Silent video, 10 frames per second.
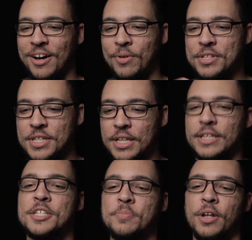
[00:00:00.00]
I want to see
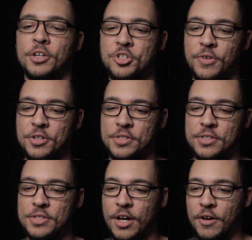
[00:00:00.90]
less polished
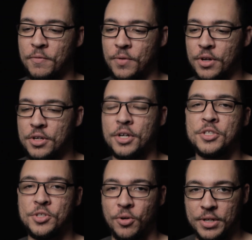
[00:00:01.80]
versions of good
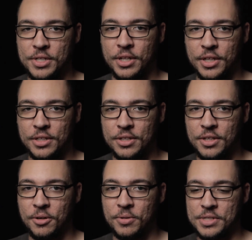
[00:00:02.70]
storytelling.
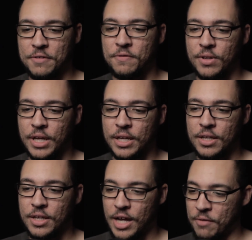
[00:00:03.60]
You know, because I feel like
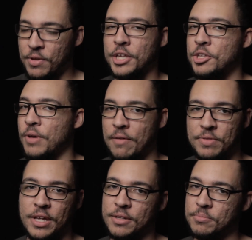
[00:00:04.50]
you have
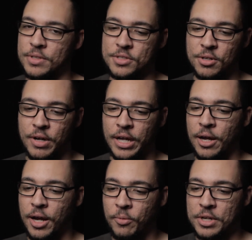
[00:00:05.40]
that, and so
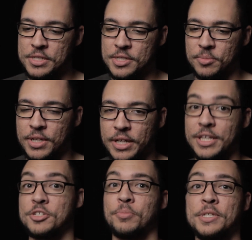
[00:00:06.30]
I want to see something like
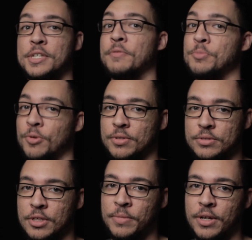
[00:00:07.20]
that. So please give us more.
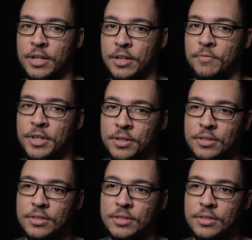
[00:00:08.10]
I'd love that.